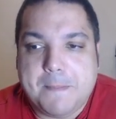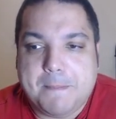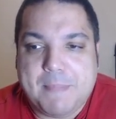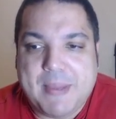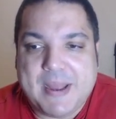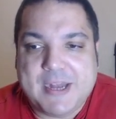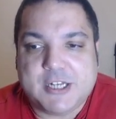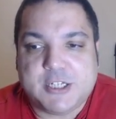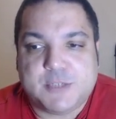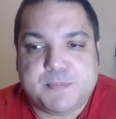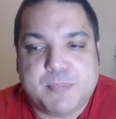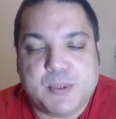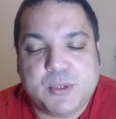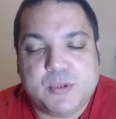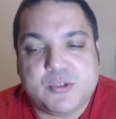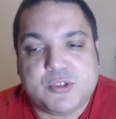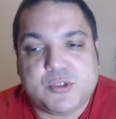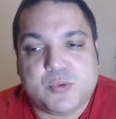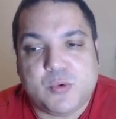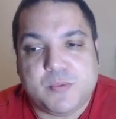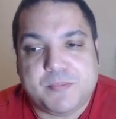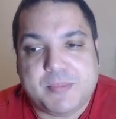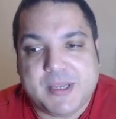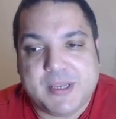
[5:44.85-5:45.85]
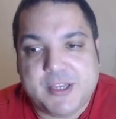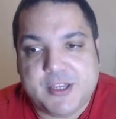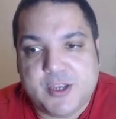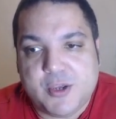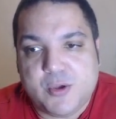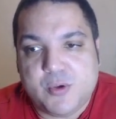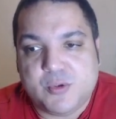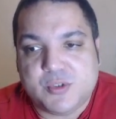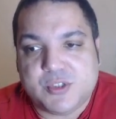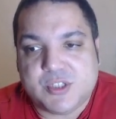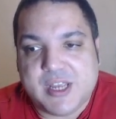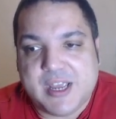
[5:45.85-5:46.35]
Bench boost would be
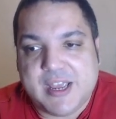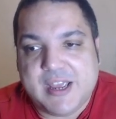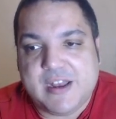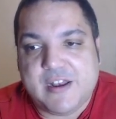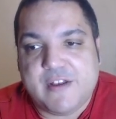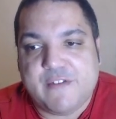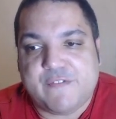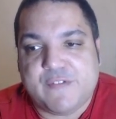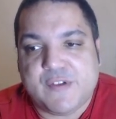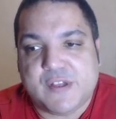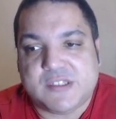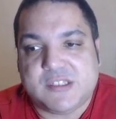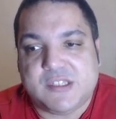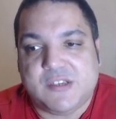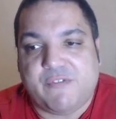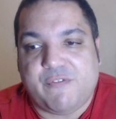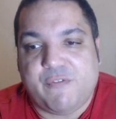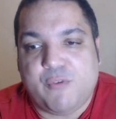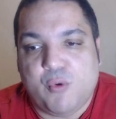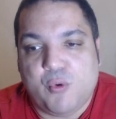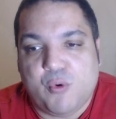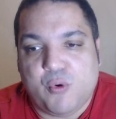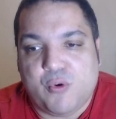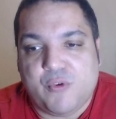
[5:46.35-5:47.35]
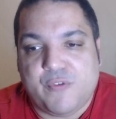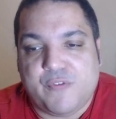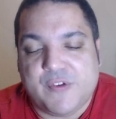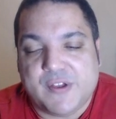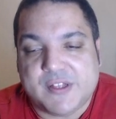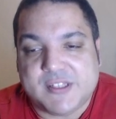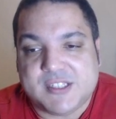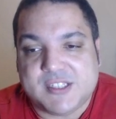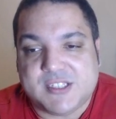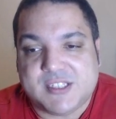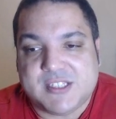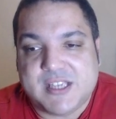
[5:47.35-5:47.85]
used in 34 or
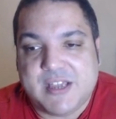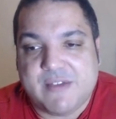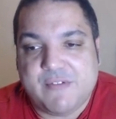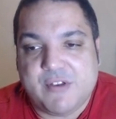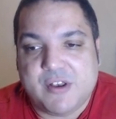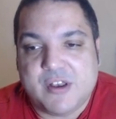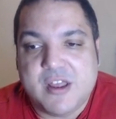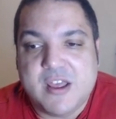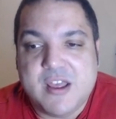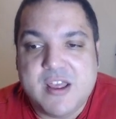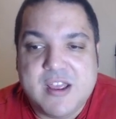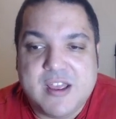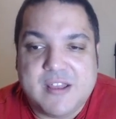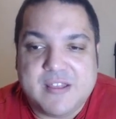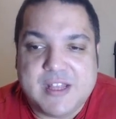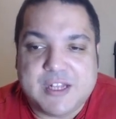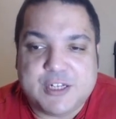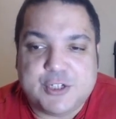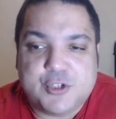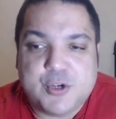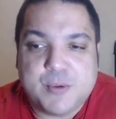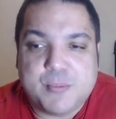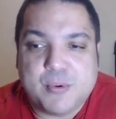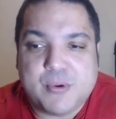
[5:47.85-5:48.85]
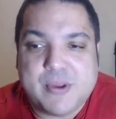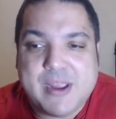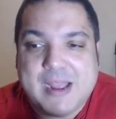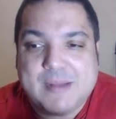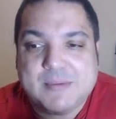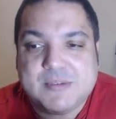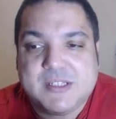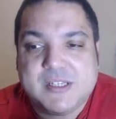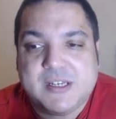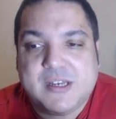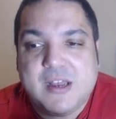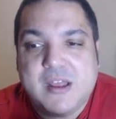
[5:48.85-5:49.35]
37, and then triple
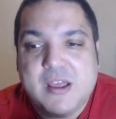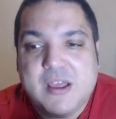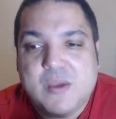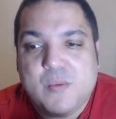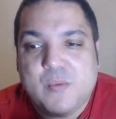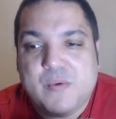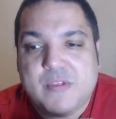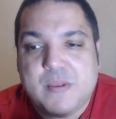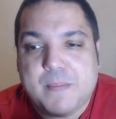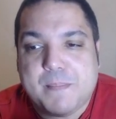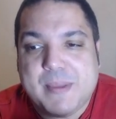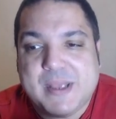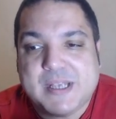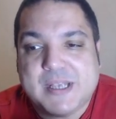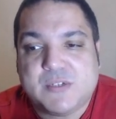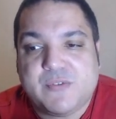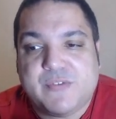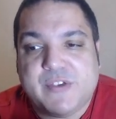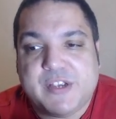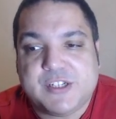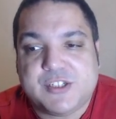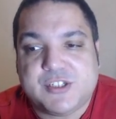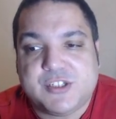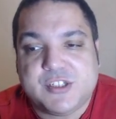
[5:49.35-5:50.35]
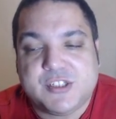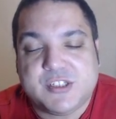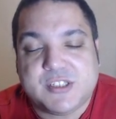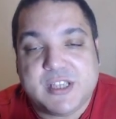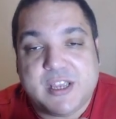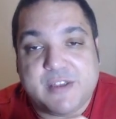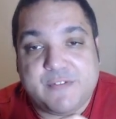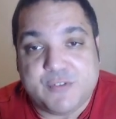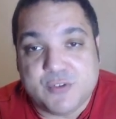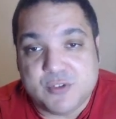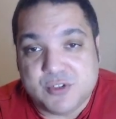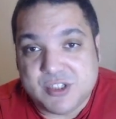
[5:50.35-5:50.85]
captain with the best fixtures
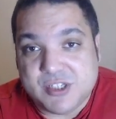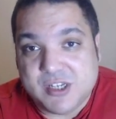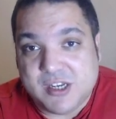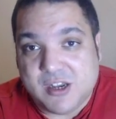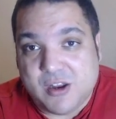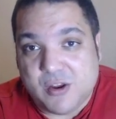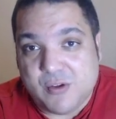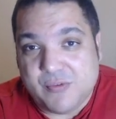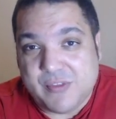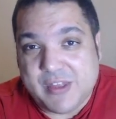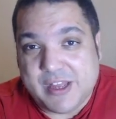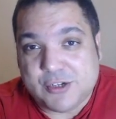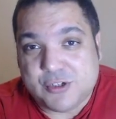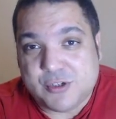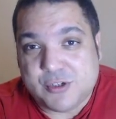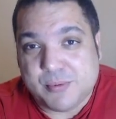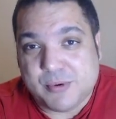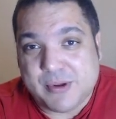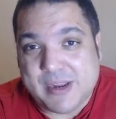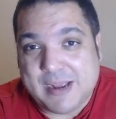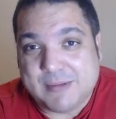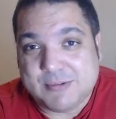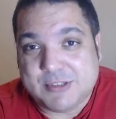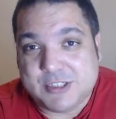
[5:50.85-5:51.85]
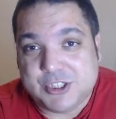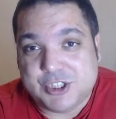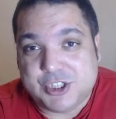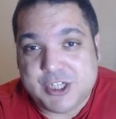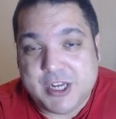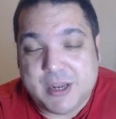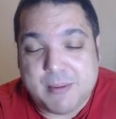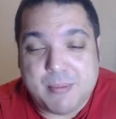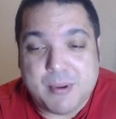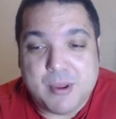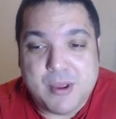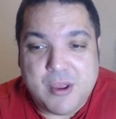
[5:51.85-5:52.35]
if you still own that triple captain
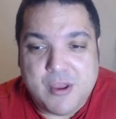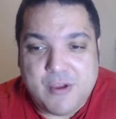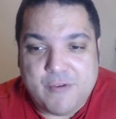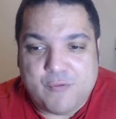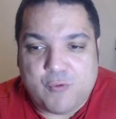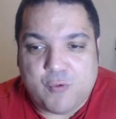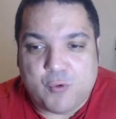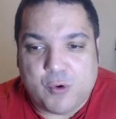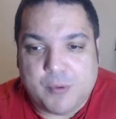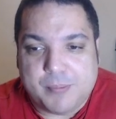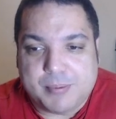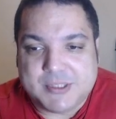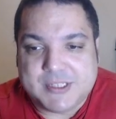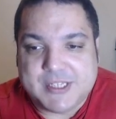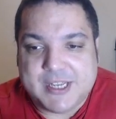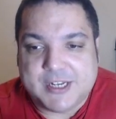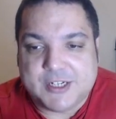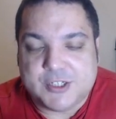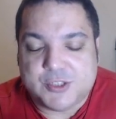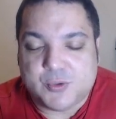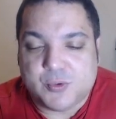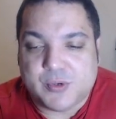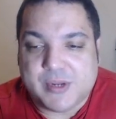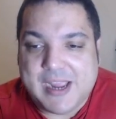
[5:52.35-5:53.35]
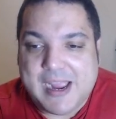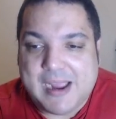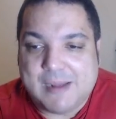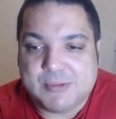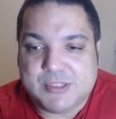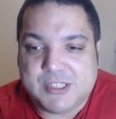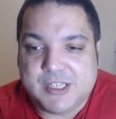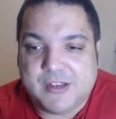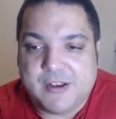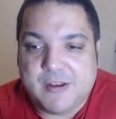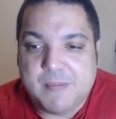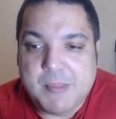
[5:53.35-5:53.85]
chip or a potential
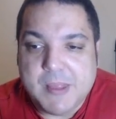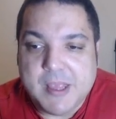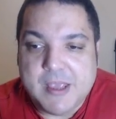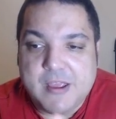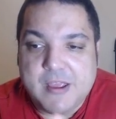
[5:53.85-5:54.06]
captain.